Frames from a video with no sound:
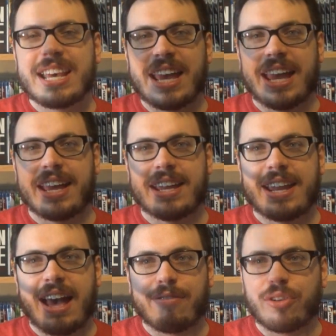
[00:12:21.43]

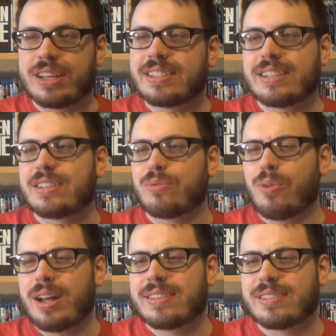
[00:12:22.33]
And I've only seen this
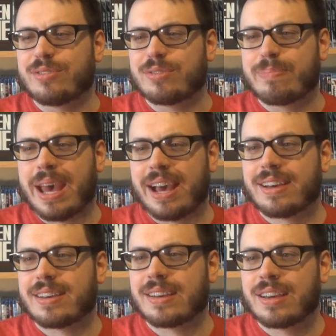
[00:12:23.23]
once. It was
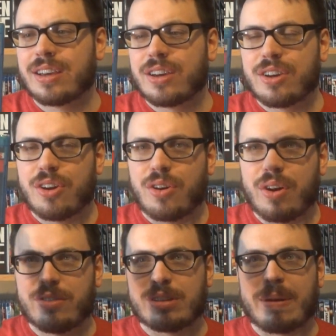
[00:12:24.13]

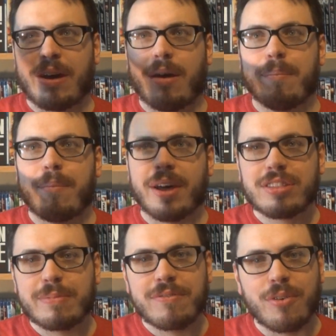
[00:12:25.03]
about a
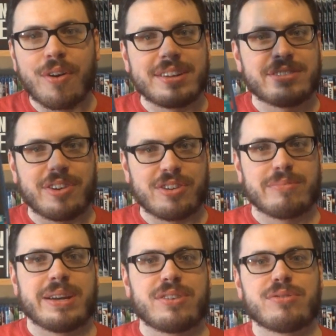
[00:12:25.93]
month before I started
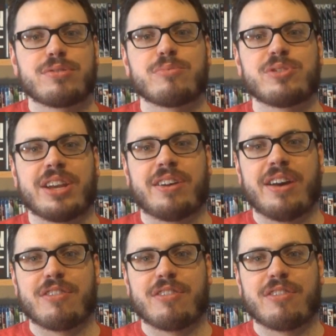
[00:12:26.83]
my YouTube channel.